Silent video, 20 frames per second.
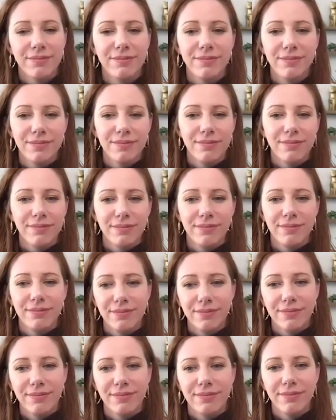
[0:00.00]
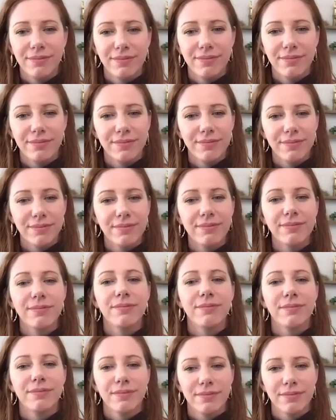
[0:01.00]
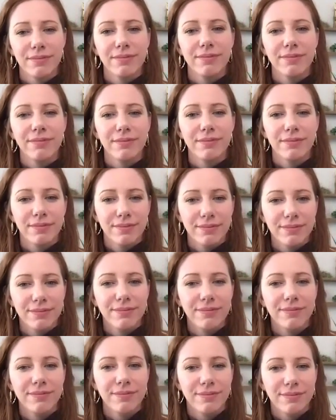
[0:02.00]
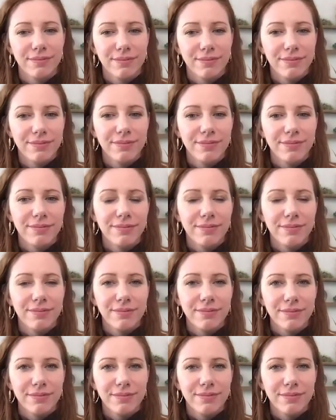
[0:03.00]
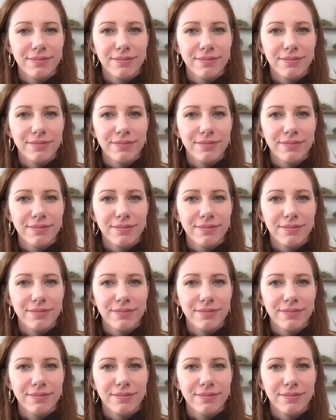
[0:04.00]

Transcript: [no speech]